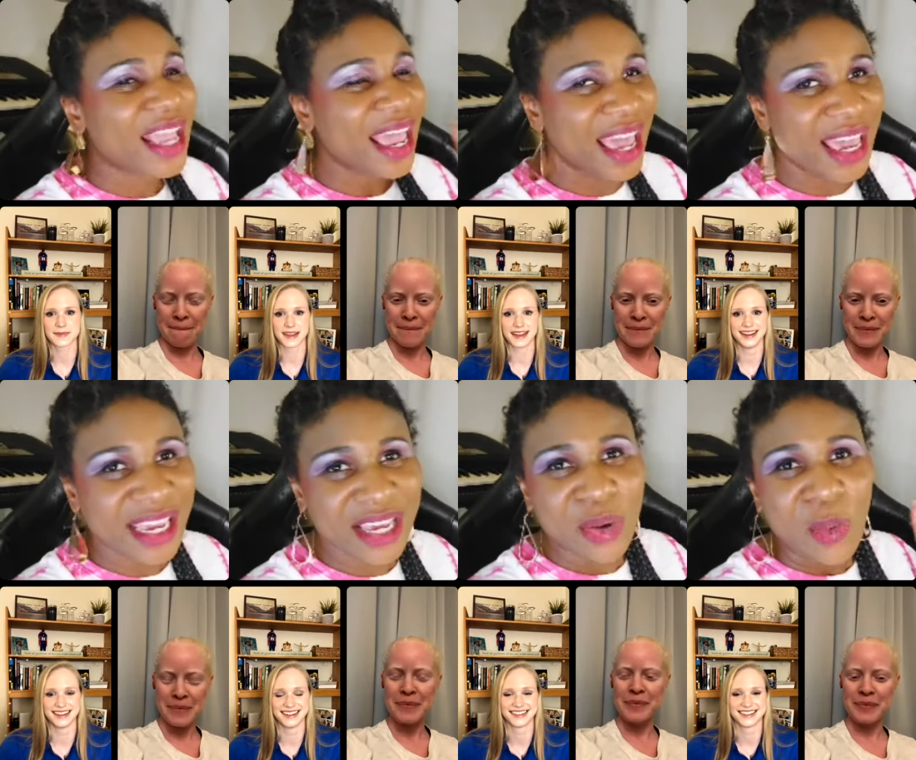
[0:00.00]

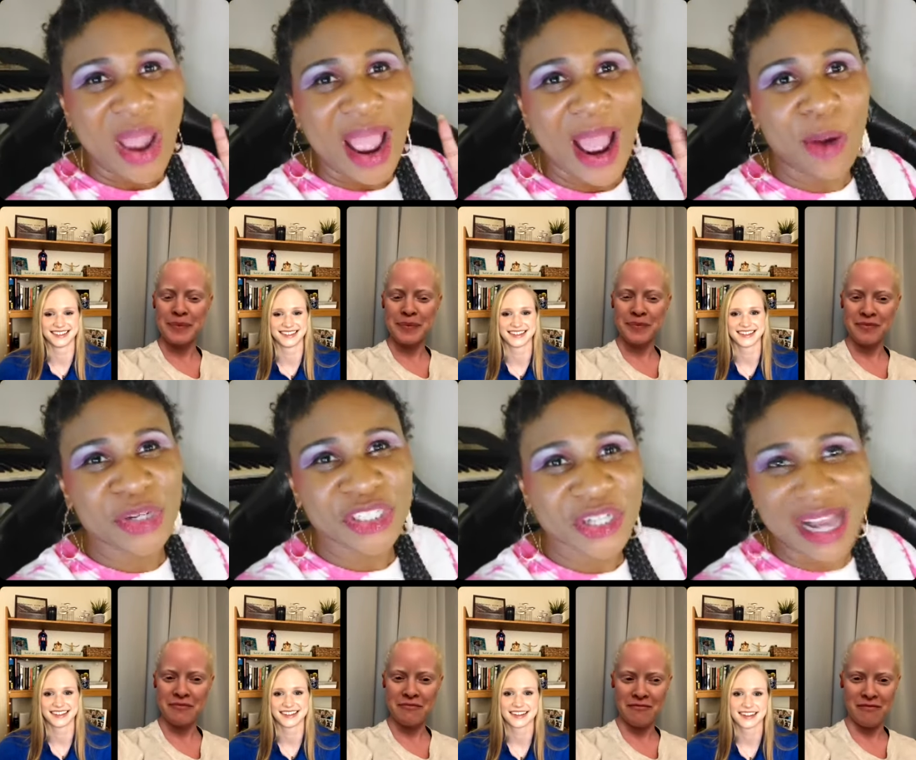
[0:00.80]
Speaker 1: A, how
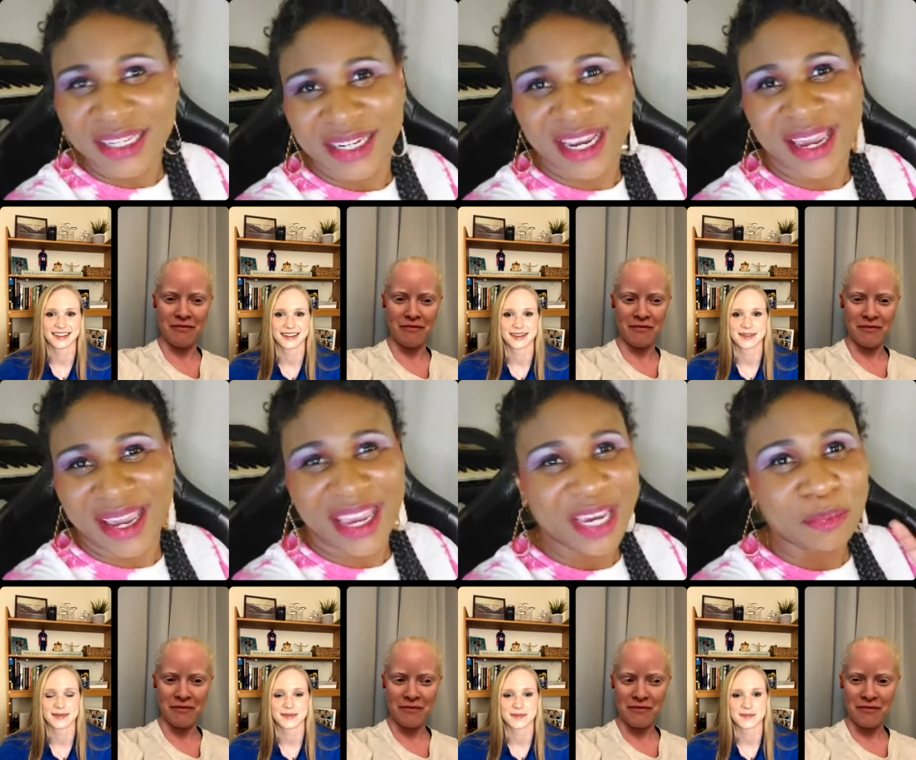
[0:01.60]
was your holiday?
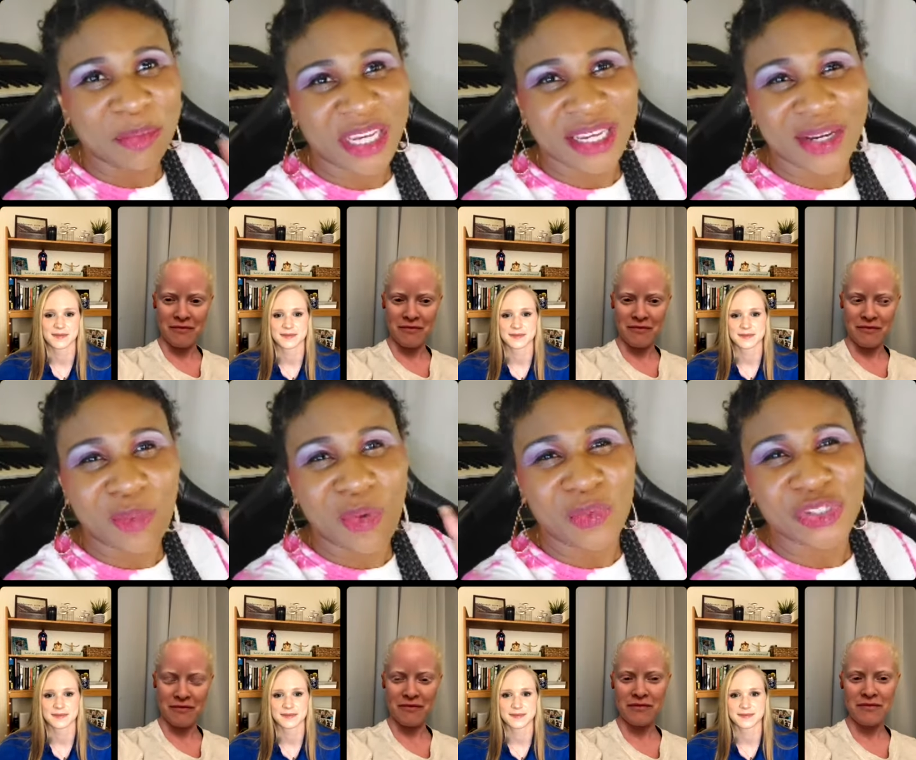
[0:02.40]
And B,
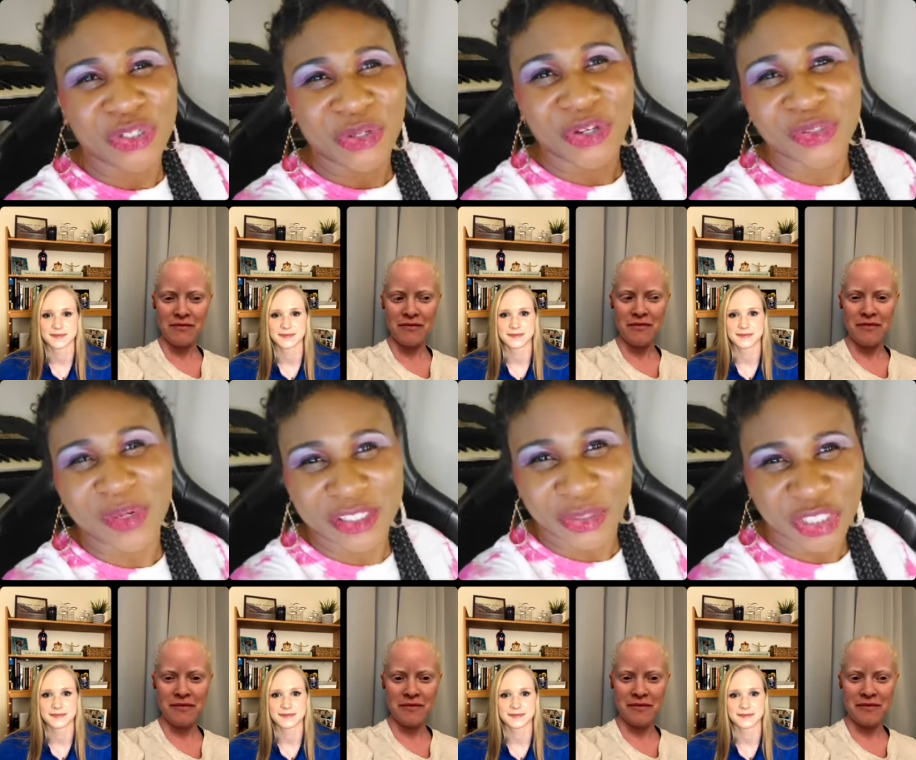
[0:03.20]
what was your New Year's
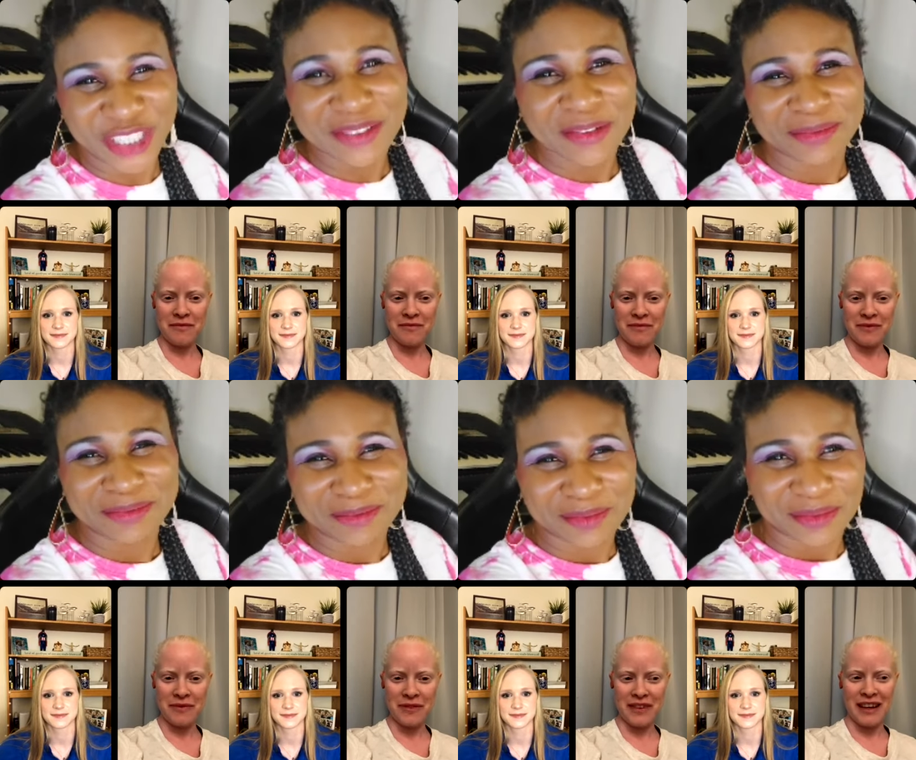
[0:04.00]
resolution?
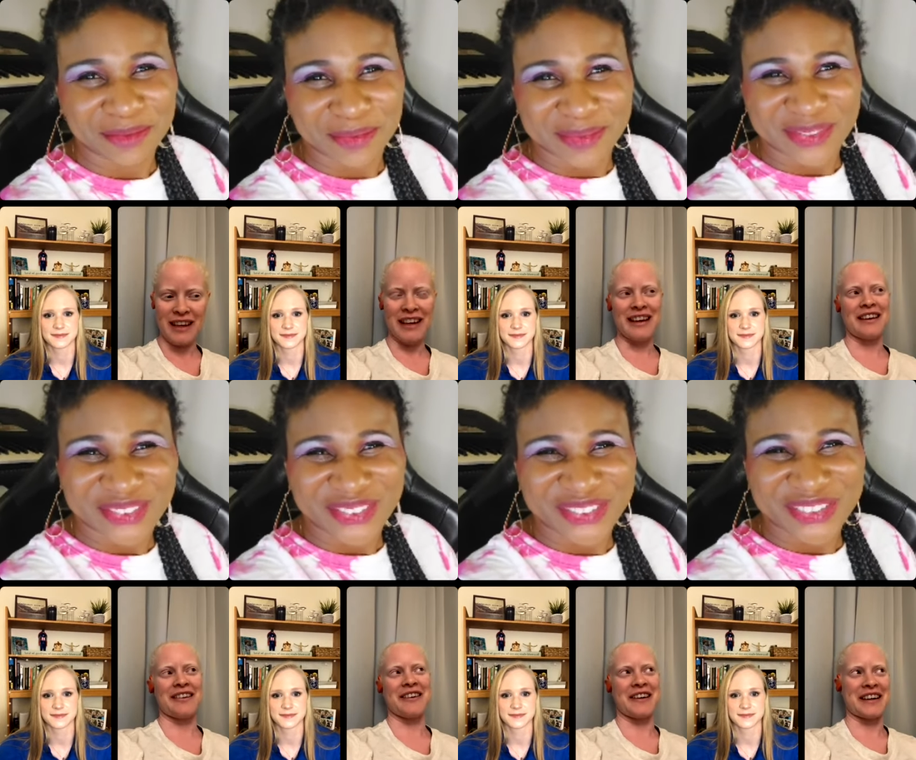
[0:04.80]

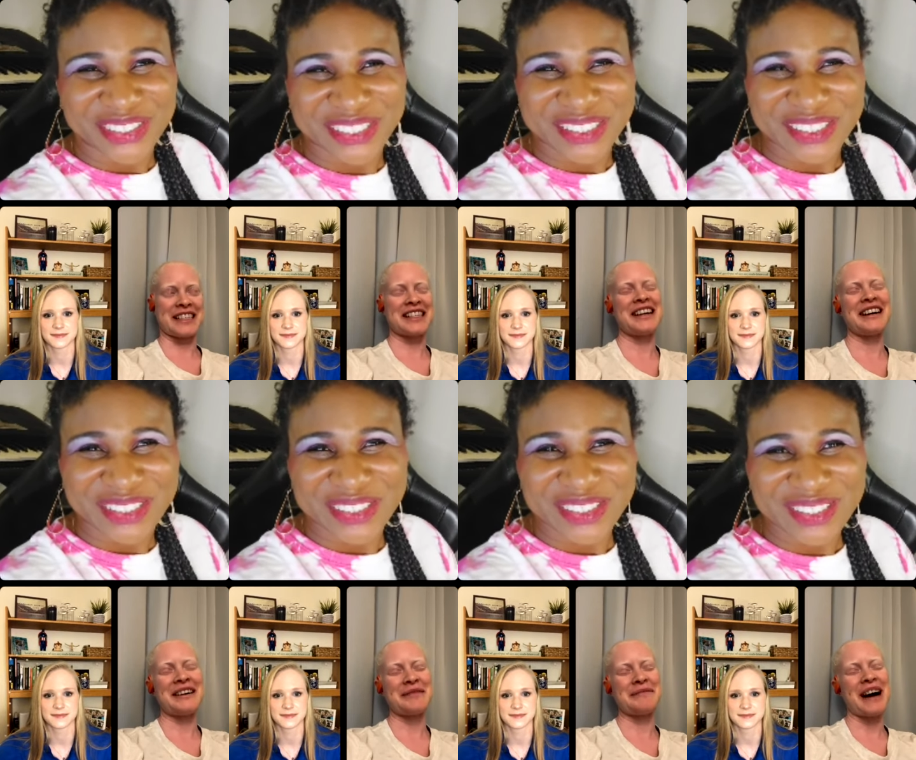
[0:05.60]
Speaker 2: Oh gosh.
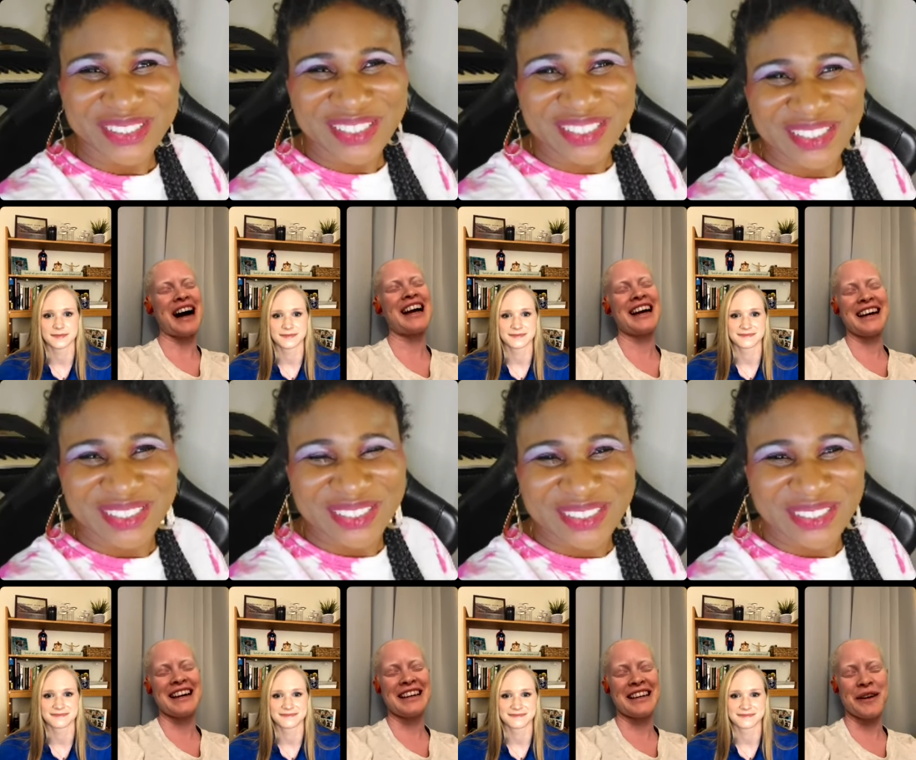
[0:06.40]
Um, I
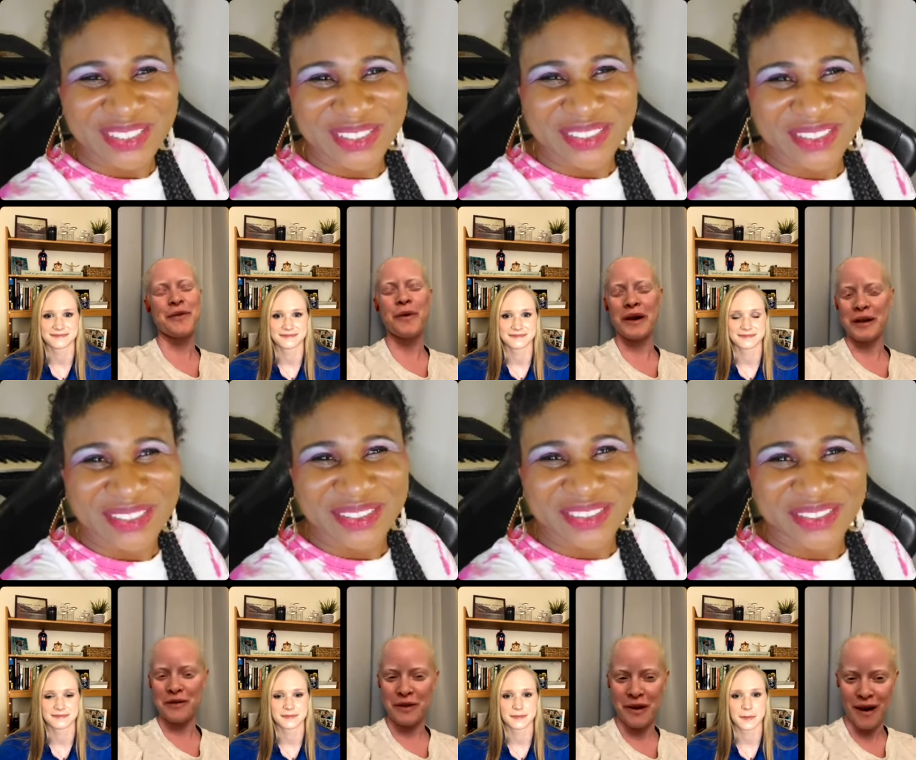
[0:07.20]
had a
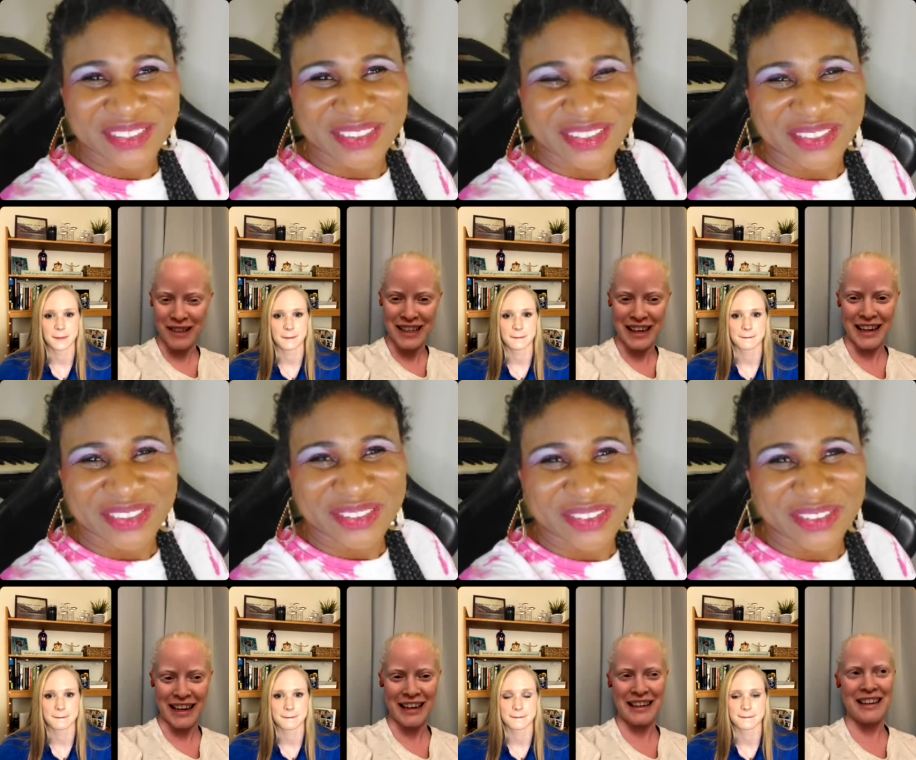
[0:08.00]
wonderful holiday
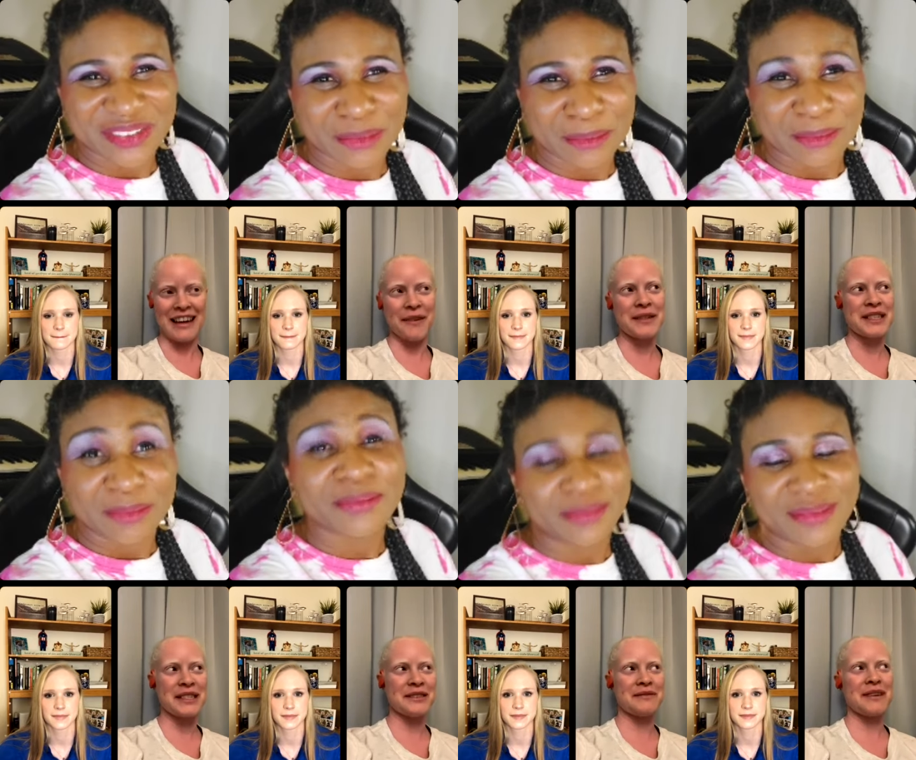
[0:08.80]
and it was
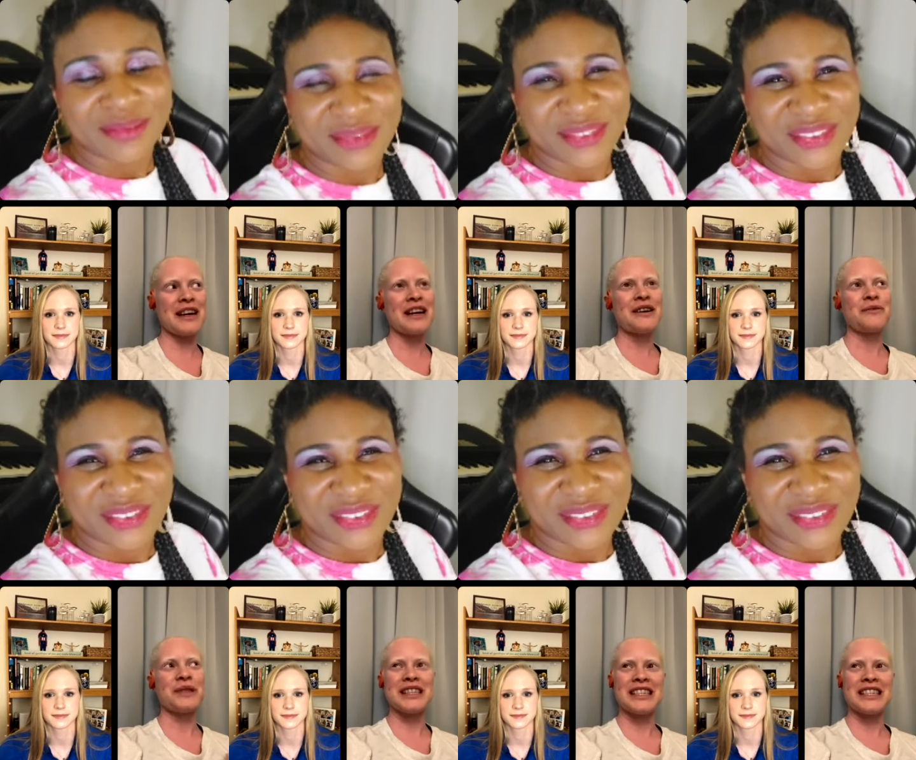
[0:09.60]
just really